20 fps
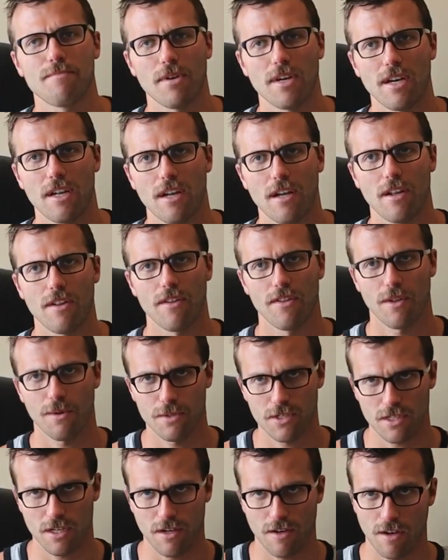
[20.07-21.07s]
but
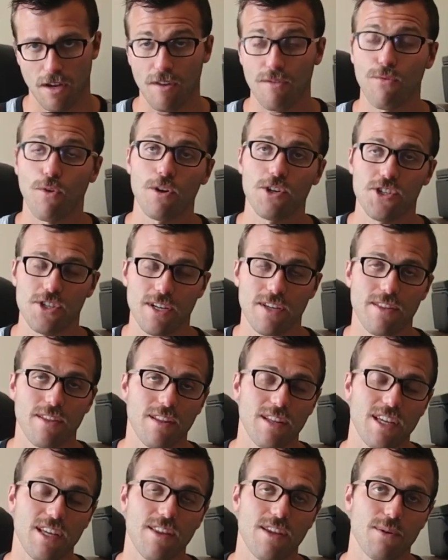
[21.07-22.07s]

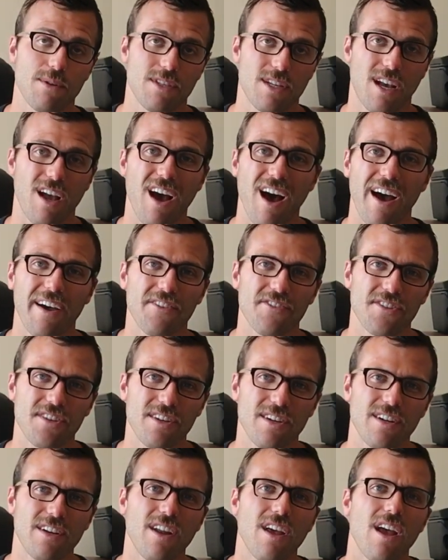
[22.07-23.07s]
unfortunately there was a
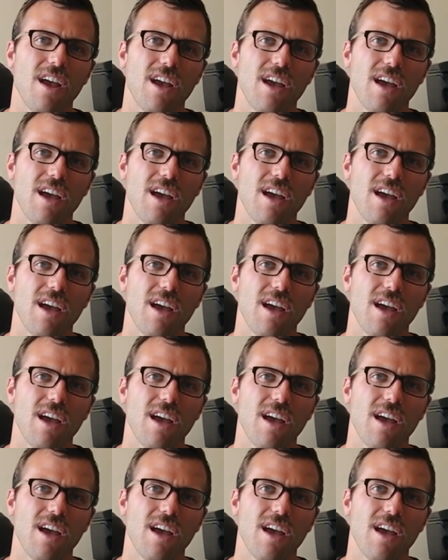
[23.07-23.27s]
concert